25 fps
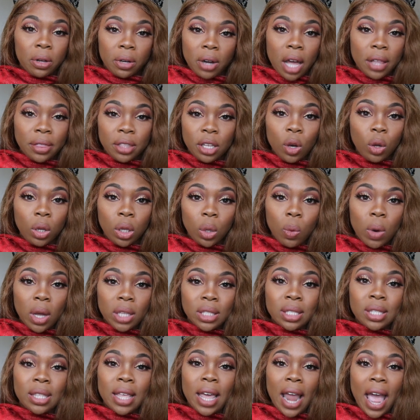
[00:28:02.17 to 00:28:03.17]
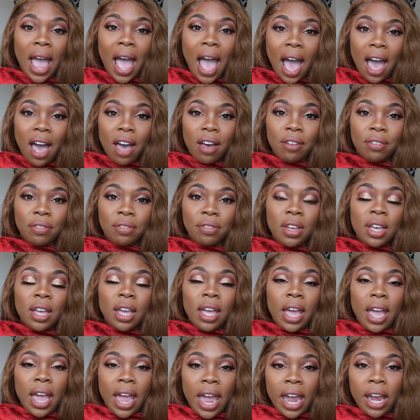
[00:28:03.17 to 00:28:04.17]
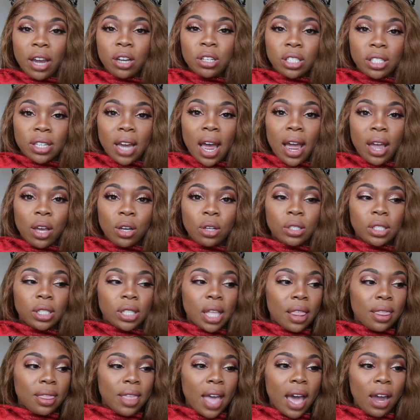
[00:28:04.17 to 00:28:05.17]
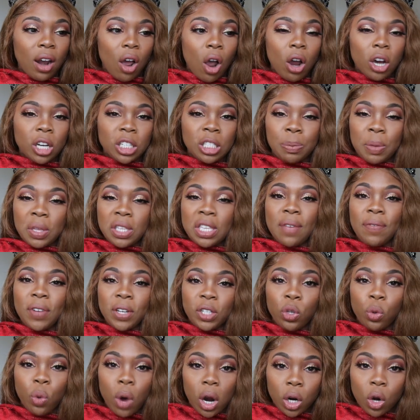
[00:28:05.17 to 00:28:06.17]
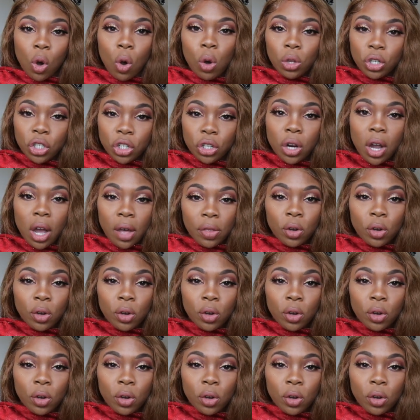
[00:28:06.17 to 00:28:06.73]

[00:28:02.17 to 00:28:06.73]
are not the only ones that have hairstyles that are specific to our culture.